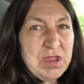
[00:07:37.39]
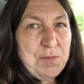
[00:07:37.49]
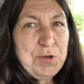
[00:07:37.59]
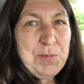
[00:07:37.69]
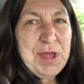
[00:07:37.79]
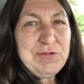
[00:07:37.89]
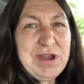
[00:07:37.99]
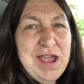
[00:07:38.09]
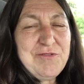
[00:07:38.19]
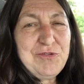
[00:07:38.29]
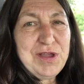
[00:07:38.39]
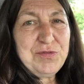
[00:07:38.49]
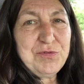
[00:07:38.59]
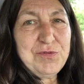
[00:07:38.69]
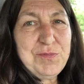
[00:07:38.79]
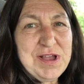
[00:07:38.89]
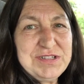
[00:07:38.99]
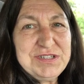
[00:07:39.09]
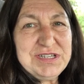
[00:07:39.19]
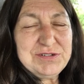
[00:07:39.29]
I'm about halfway through my
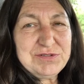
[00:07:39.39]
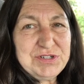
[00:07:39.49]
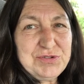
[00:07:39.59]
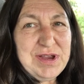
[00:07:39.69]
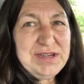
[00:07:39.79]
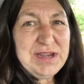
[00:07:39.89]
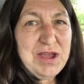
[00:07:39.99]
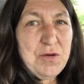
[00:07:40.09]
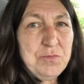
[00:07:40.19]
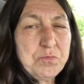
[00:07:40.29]
sandwich right now.